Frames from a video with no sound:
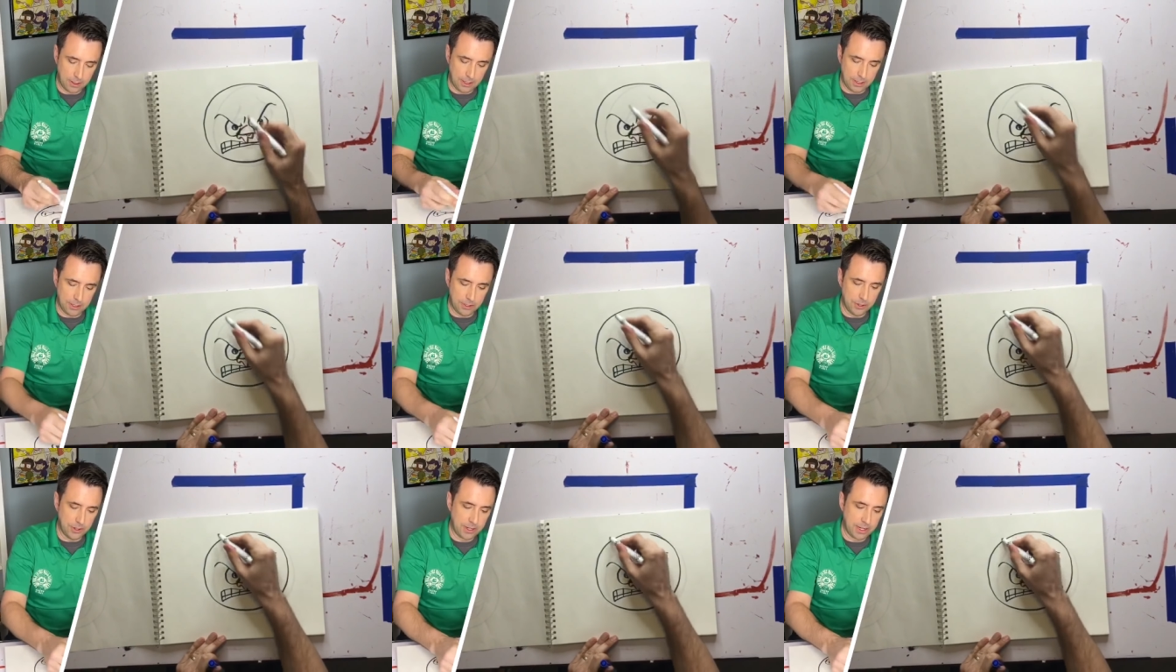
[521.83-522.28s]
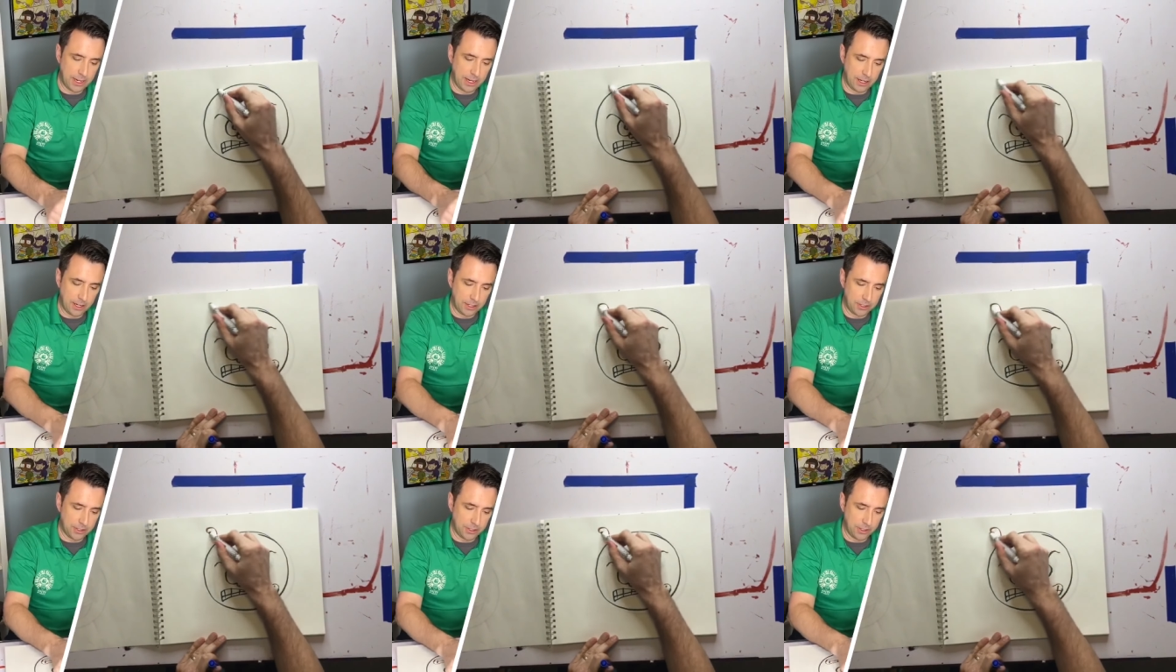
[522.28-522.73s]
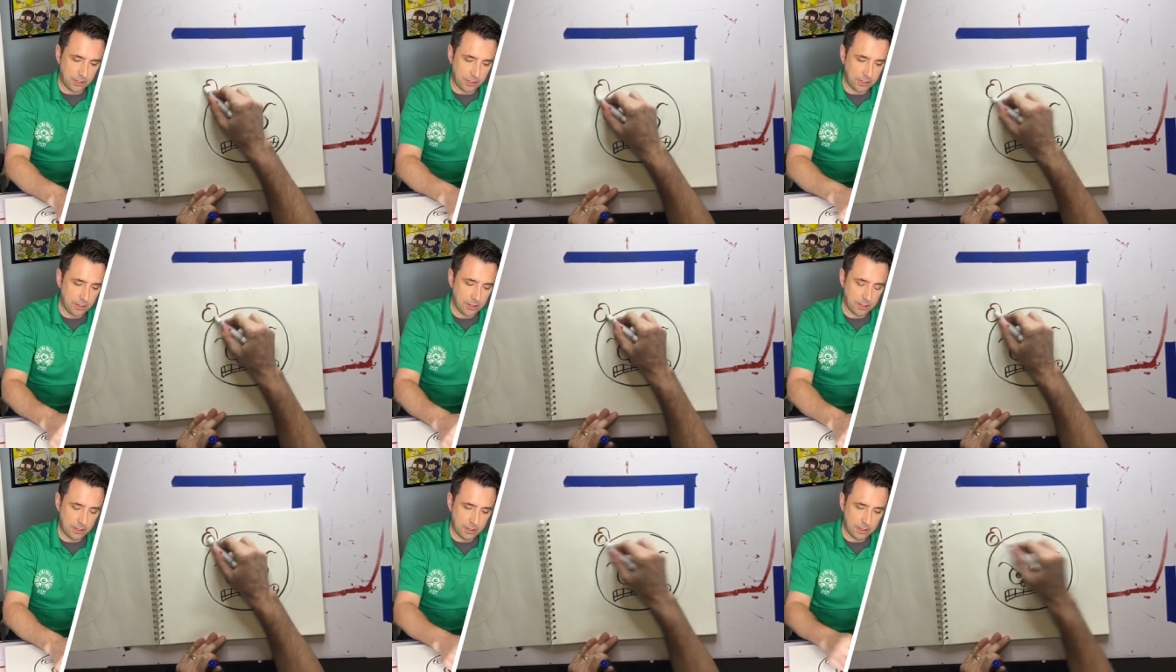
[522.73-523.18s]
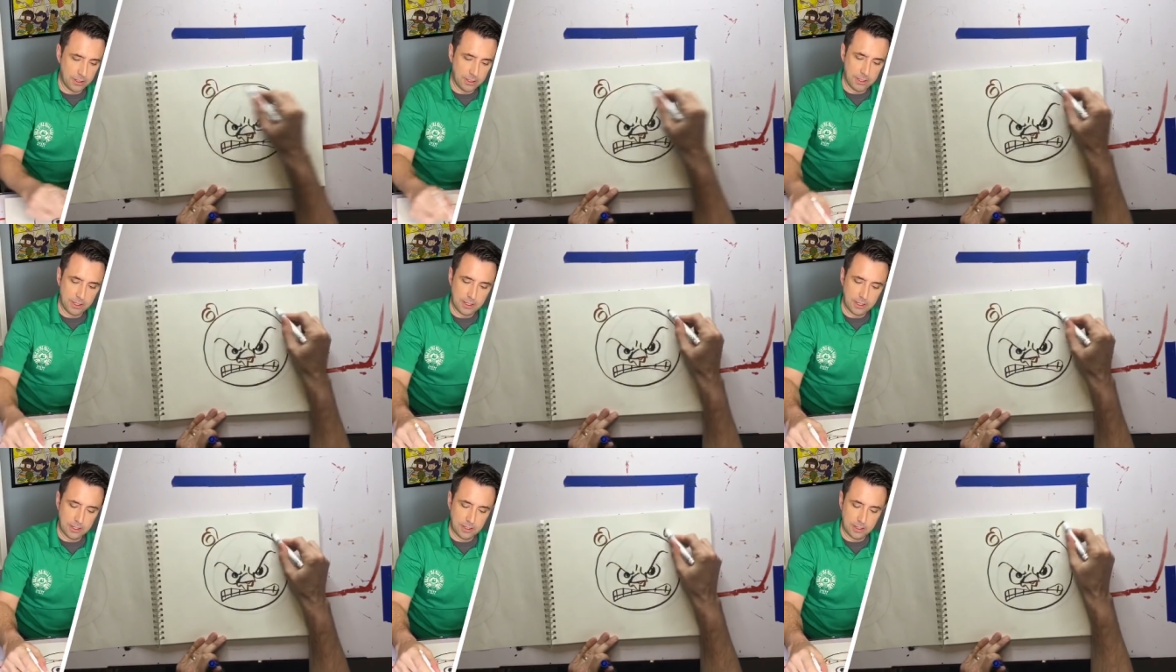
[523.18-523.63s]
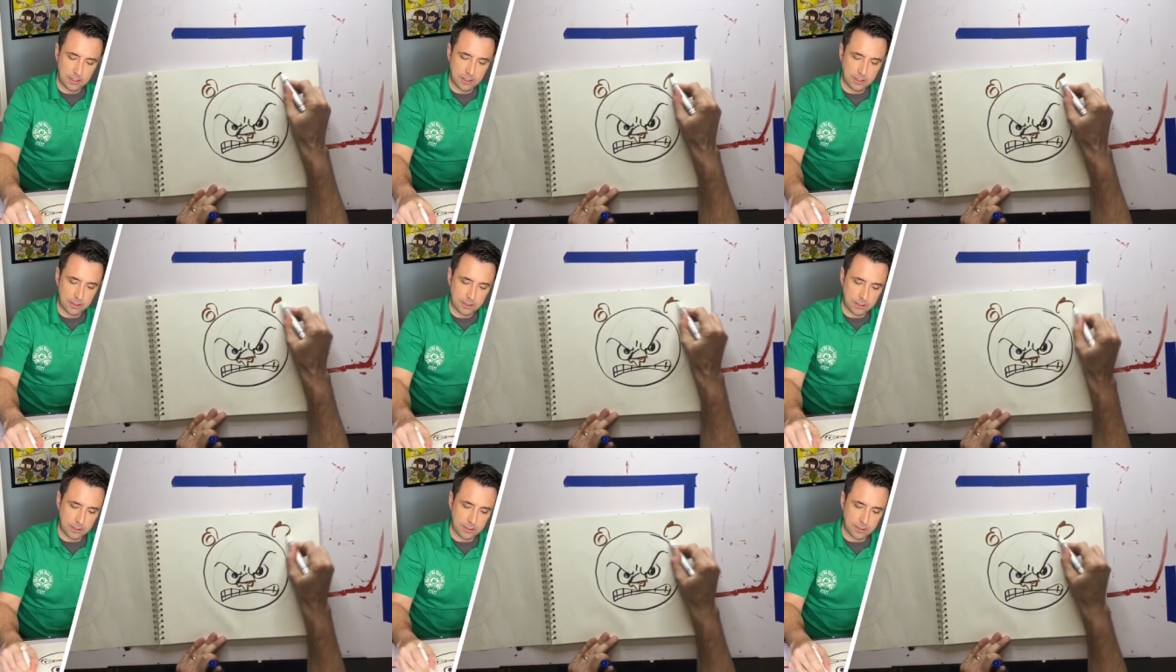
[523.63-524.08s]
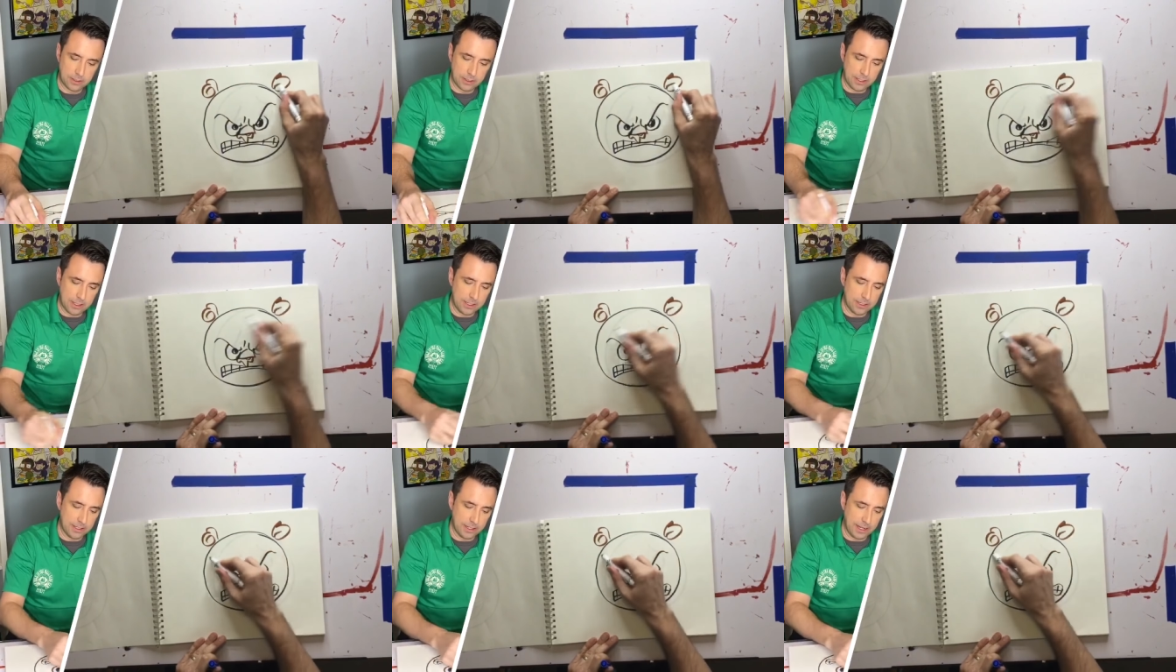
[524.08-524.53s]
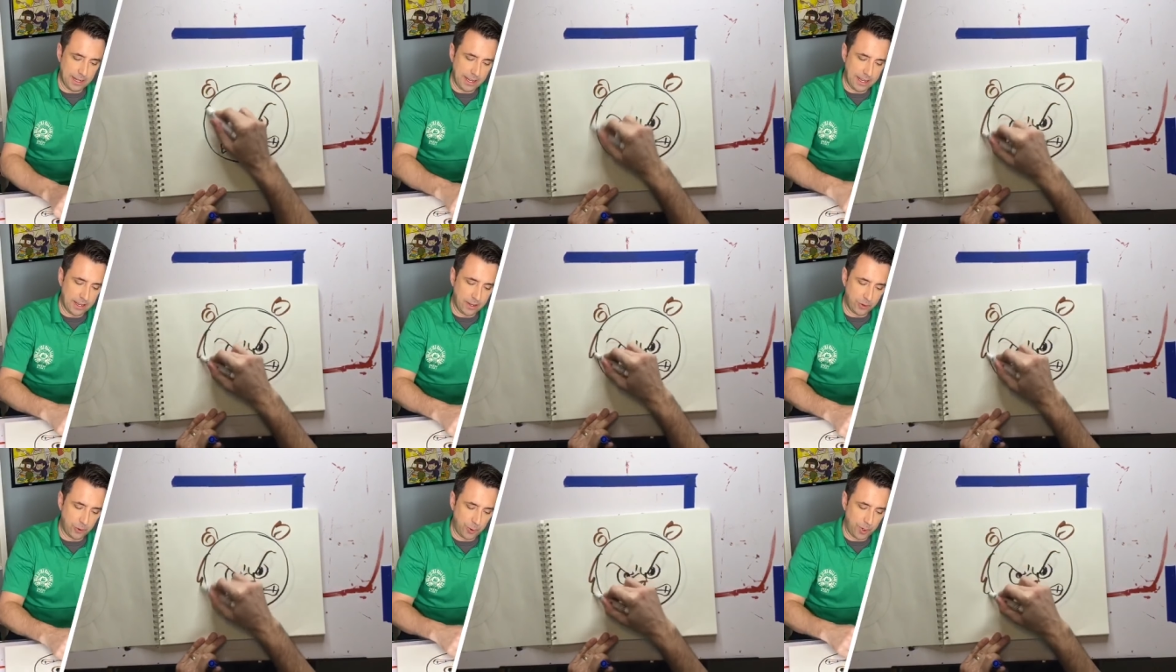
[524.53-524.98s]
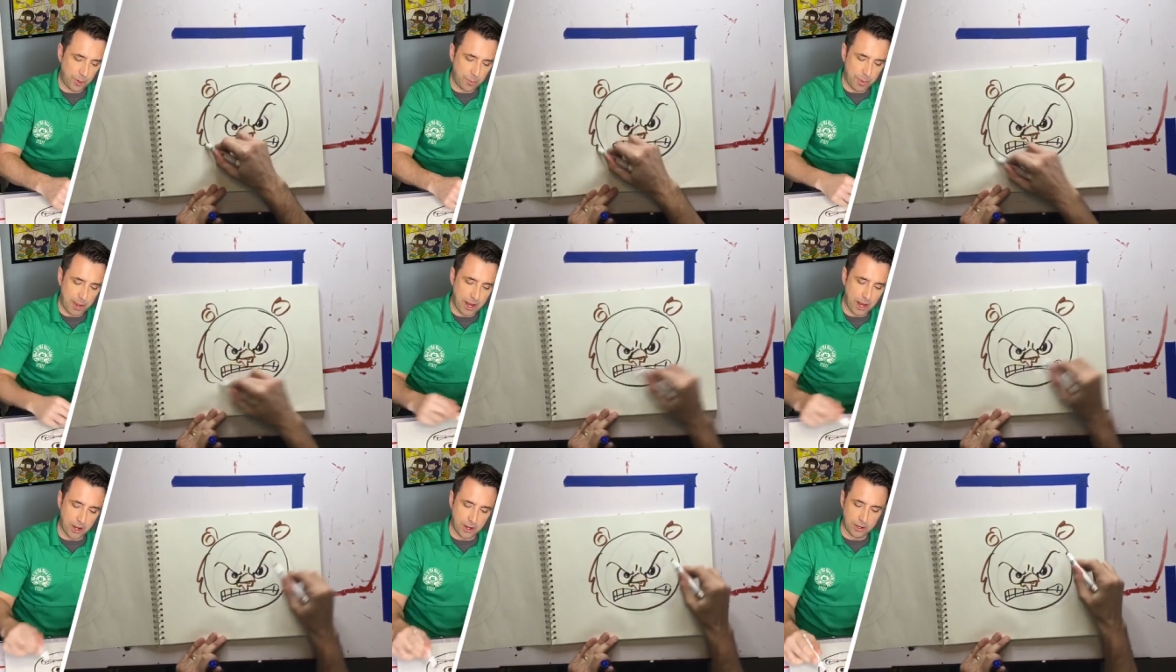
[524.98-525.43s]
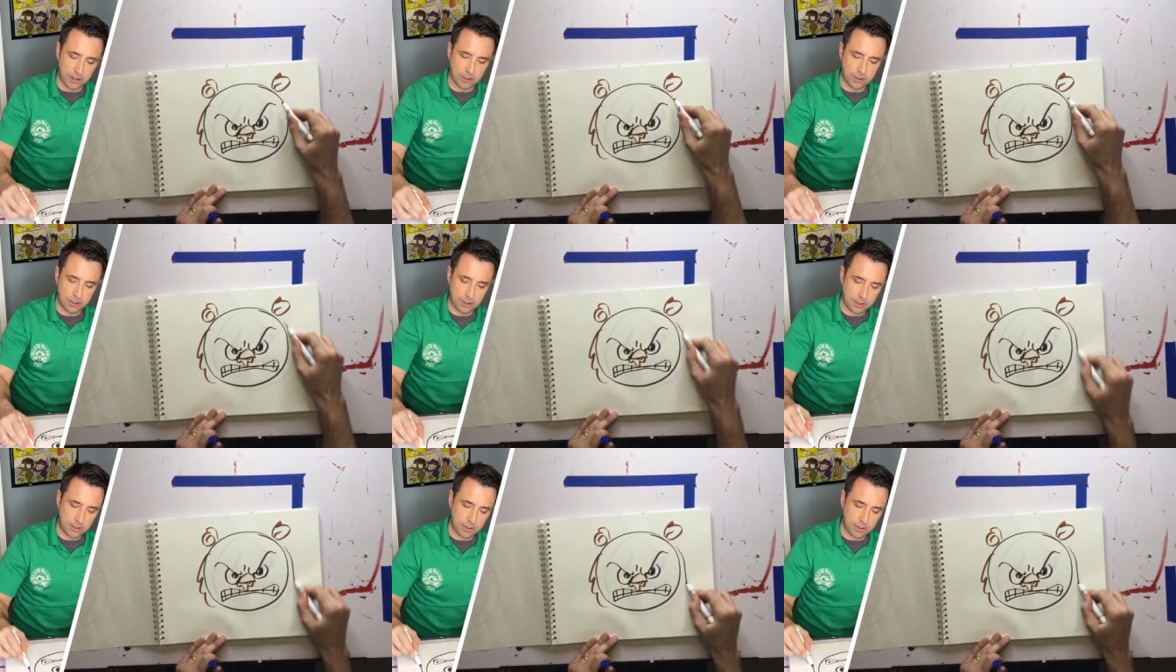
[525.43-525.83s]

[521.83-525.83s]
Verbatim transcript: and your character is an angry bear.